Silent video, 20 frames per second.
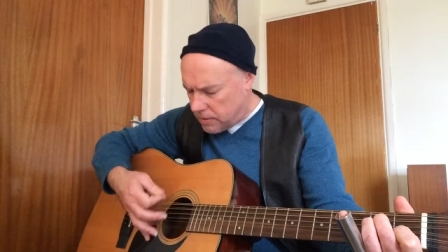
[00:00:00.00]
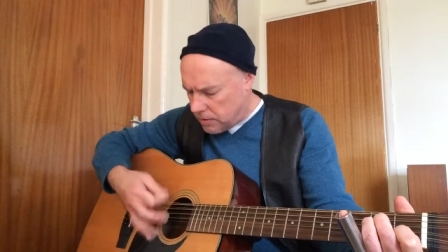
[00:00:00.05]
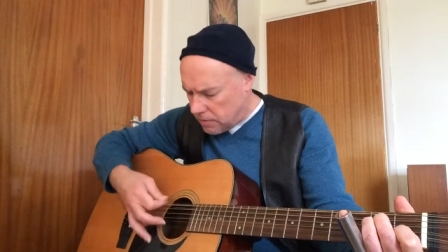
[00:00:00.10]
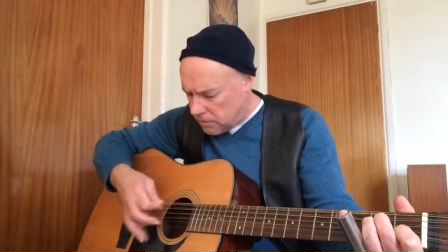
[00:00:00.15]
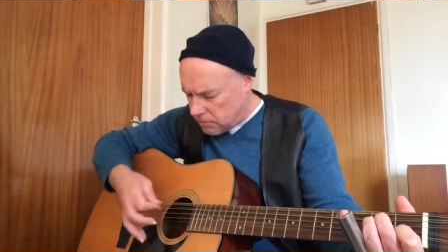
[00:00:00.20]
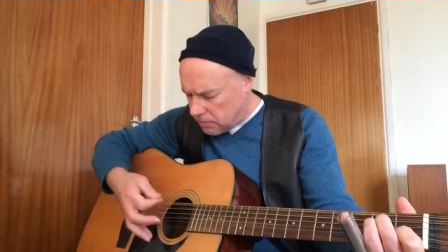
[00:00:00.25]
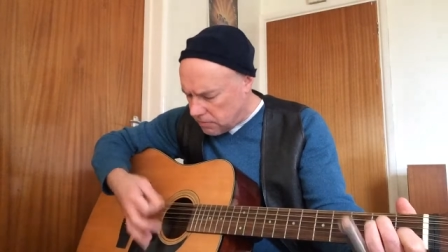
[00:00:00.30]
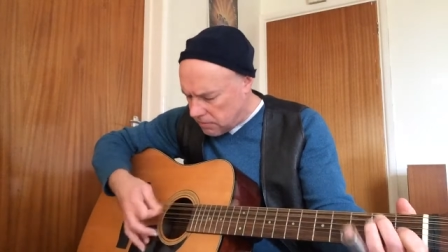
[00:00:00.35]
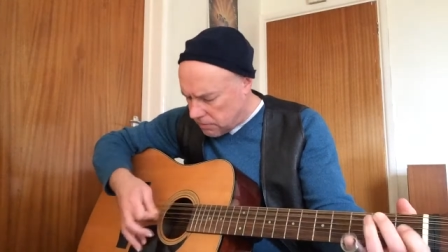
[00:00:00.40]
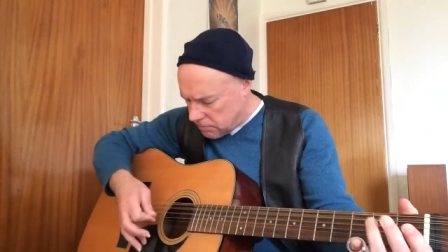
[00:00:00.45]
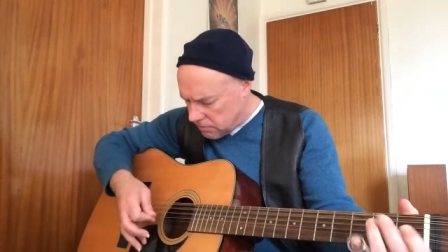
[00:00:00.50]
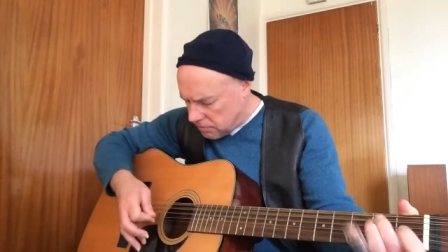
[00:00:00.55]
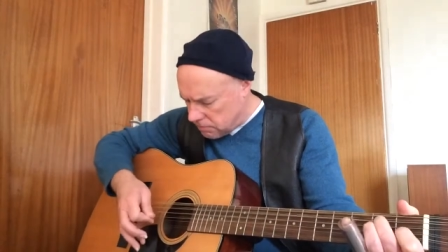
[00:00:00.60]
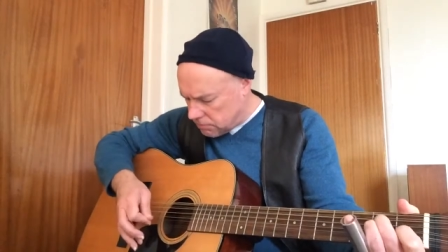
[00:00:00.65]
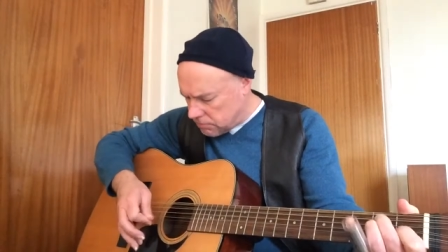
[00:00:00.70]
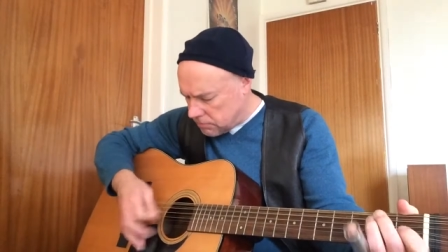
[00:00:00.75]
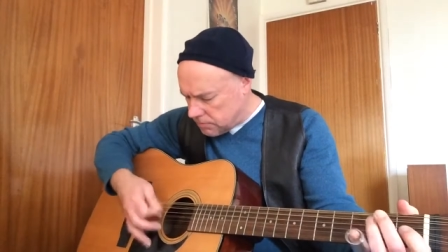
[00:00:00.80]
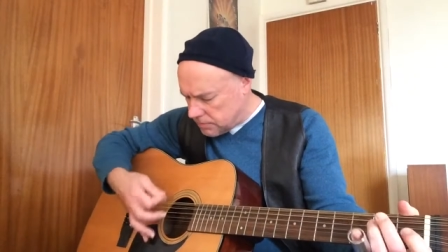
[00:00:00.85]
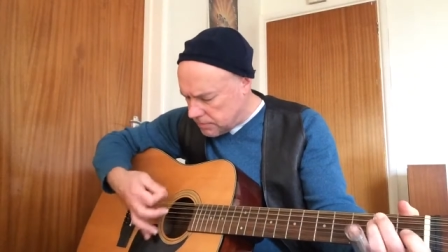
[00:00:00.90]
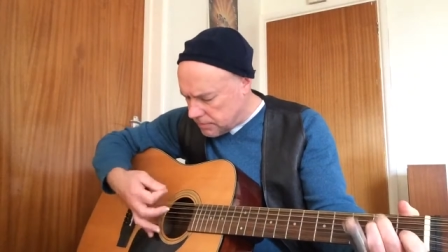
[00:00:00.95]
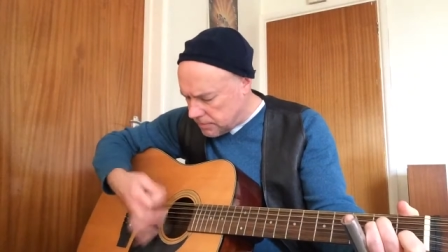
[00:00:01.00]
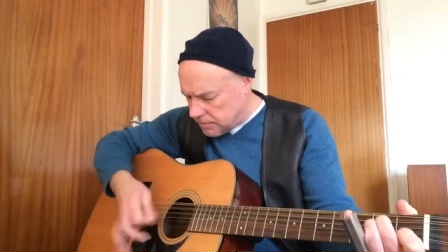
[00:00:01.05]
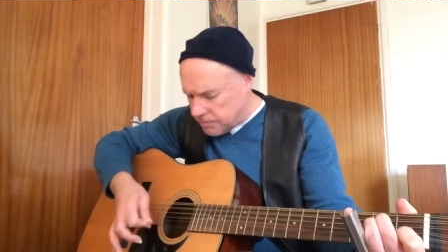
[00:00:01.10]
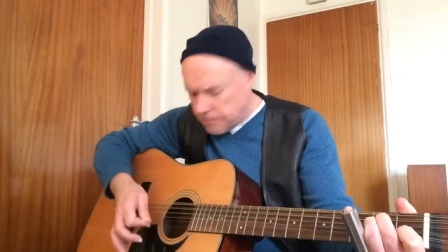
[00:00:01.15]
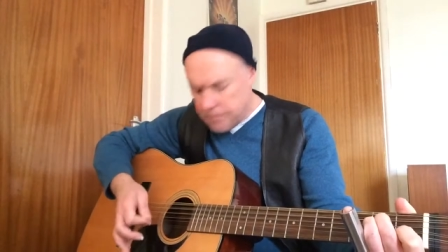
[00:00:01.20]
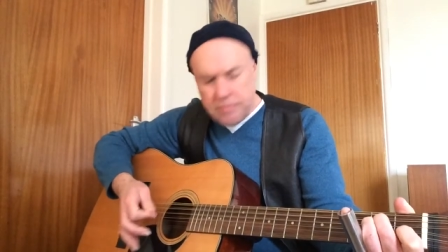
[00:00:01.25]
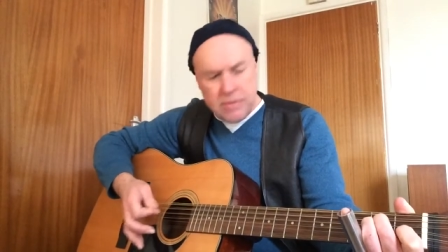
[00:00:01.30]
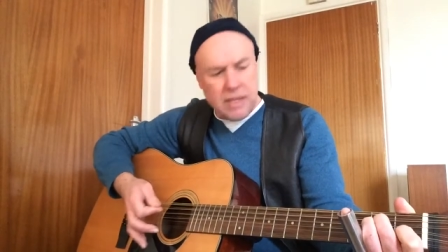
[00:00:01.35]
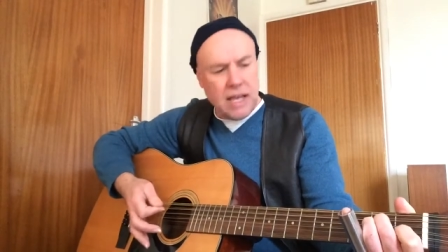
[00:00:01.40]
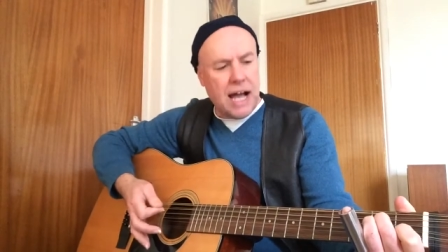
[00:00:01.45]

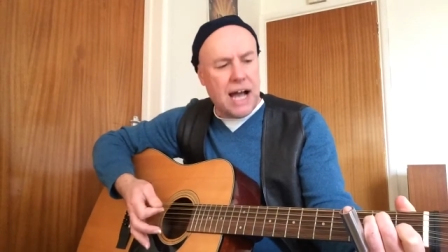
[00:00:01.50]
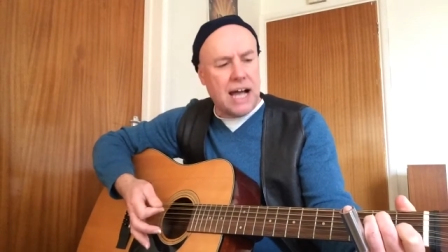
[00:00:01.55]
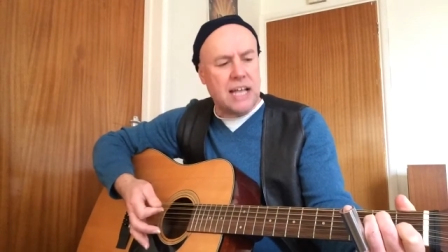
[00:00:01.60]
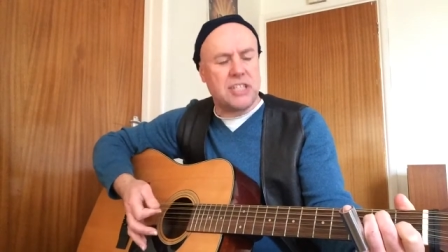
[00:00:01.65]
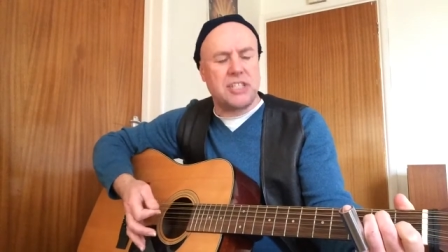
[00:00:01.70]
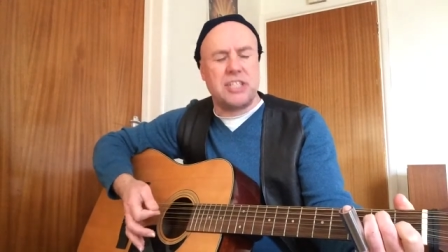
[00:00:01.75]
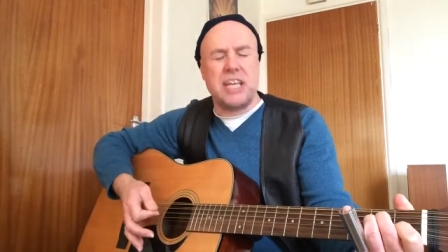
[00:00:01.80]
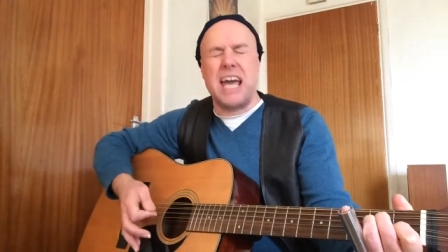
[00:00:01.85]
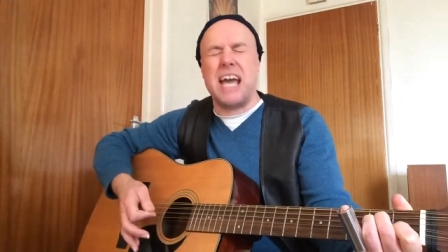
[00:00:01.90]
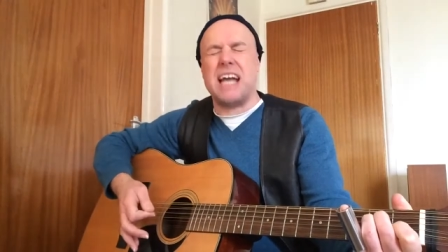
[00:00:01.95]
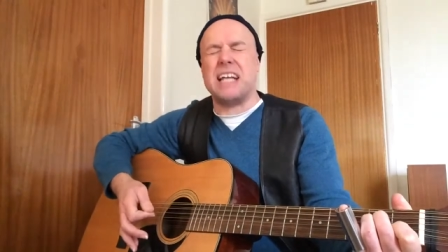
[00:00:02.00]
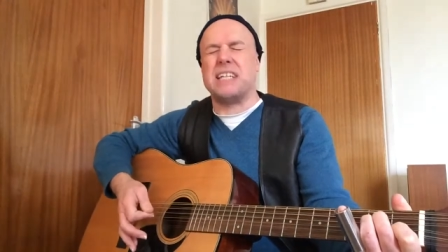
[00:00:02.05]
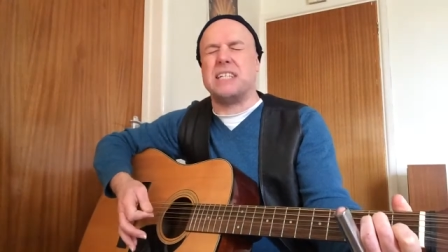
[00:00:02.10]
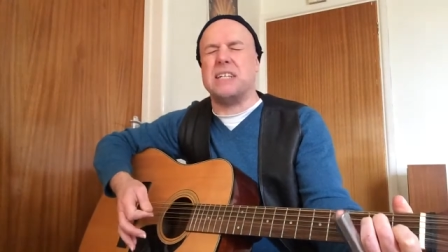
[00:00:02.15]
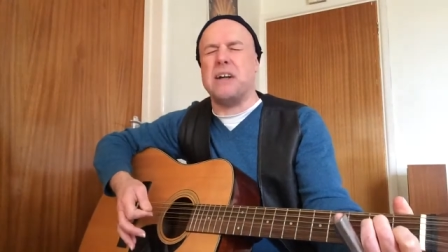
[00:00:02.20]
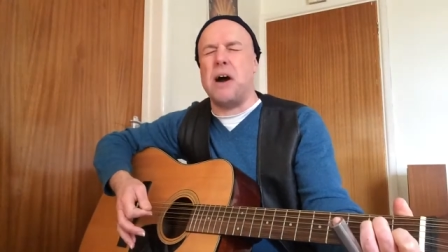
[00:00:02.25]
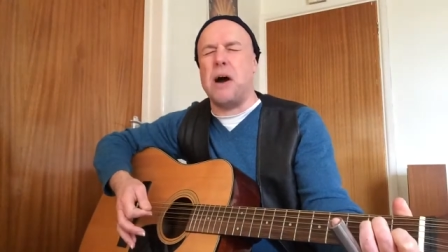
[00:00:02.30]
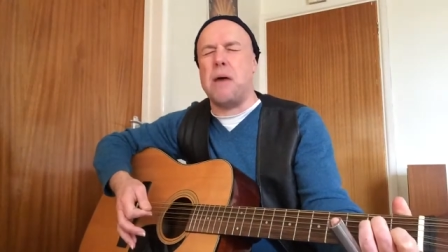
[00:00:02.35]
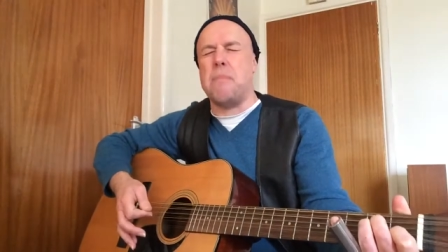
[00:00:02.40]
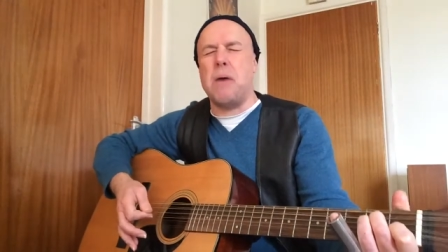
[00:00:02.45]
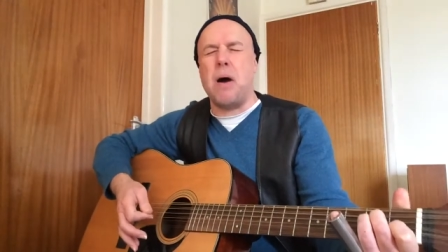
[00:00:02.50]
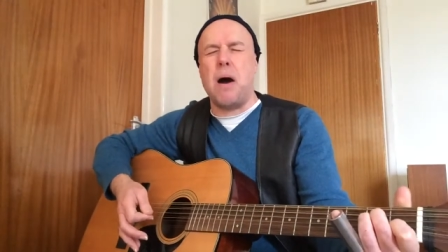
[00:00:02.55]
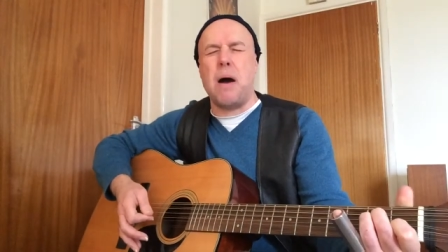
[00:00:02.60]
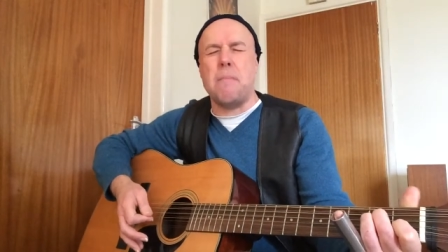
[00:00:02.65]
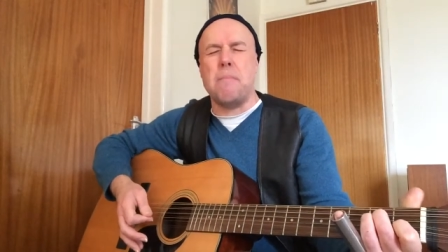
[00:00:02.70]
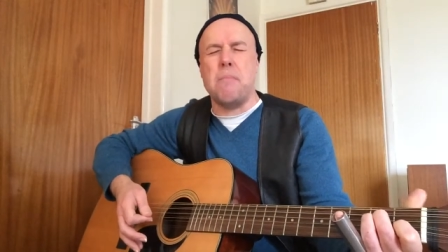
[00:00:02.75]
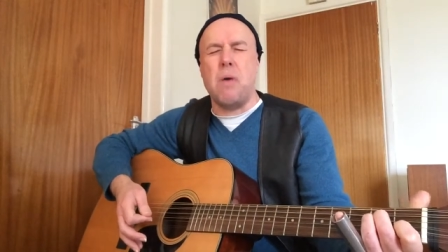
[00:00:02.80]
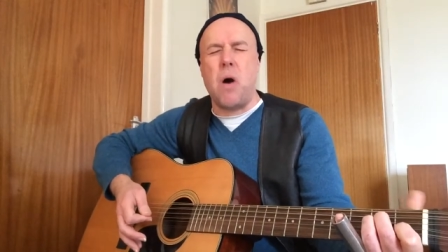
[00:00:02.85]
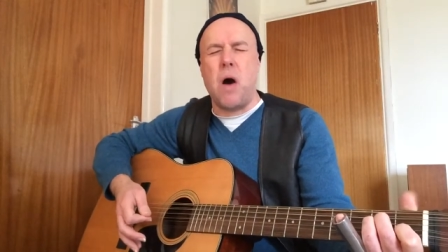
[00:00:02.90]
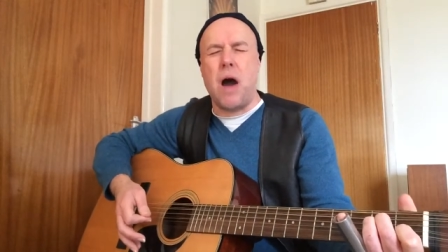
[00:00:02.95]
I said, come
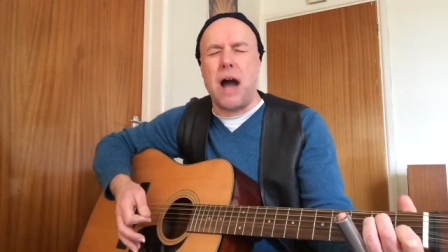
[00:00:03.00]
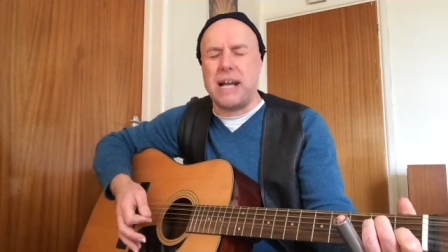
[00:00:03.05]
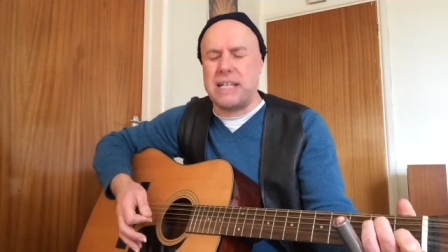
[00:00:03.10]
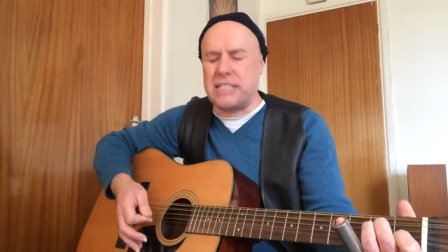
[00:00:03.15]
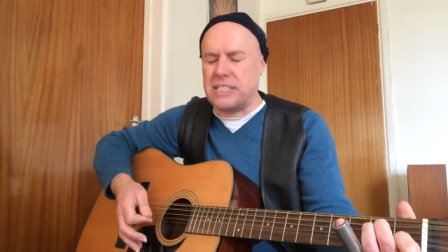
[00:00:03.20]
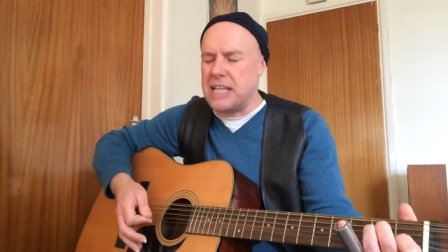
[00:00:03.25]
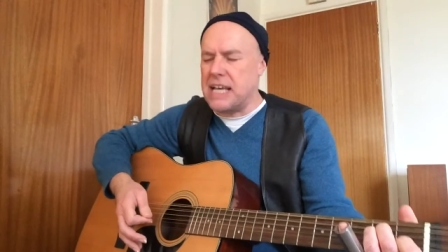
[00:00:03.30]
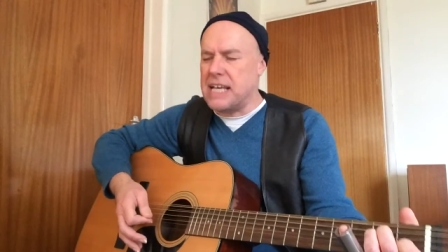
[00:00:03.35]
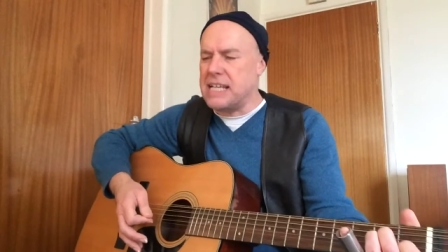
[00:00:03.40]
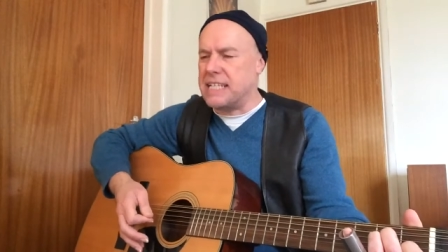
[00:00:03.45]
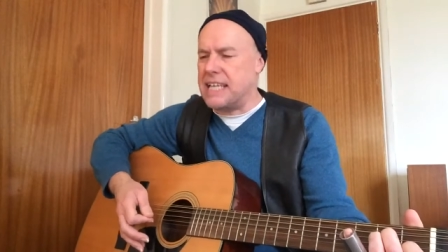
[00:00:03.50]
on boys,